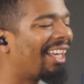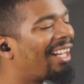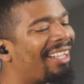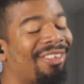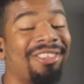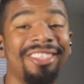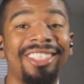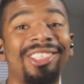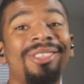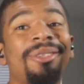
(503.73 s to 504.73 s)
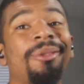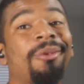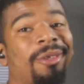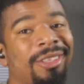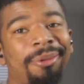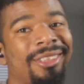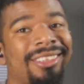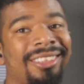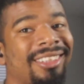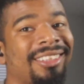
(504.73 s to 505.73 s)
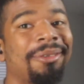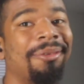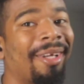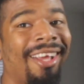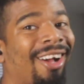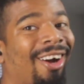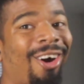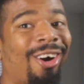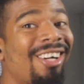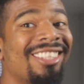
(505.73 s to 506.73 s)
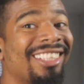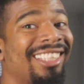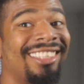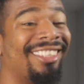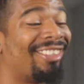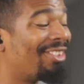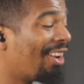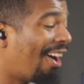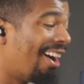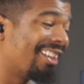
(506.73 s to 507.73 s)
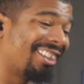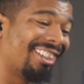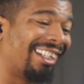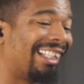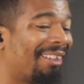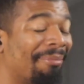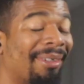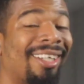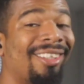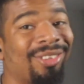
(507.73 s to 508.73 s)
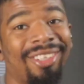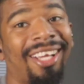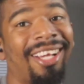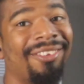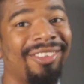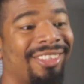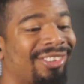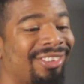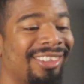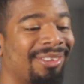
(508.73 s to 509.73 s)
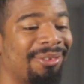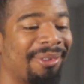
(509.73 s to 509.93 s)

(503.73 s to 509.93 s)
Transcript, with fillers: And I know this country with worse prison systems, but ours is not good compared to a lot of countries as